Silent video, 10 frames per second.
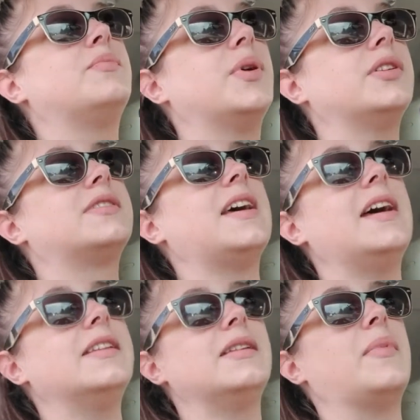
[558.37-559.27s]
put
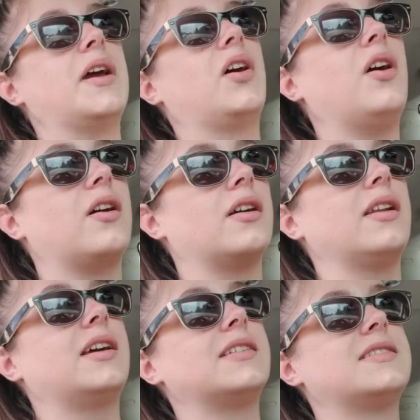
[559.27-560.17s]
10 in my car.
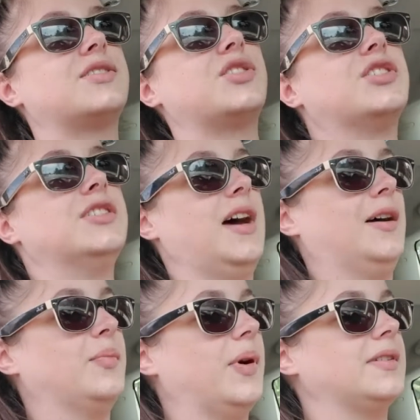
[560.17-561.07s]
Like, it's just not
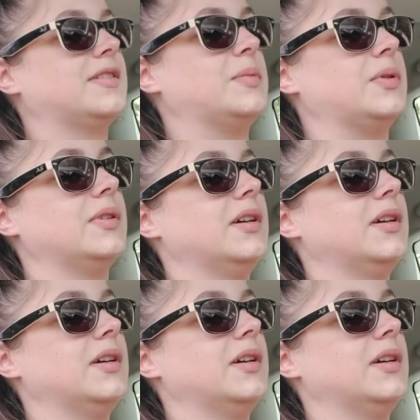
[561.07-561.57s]
possible.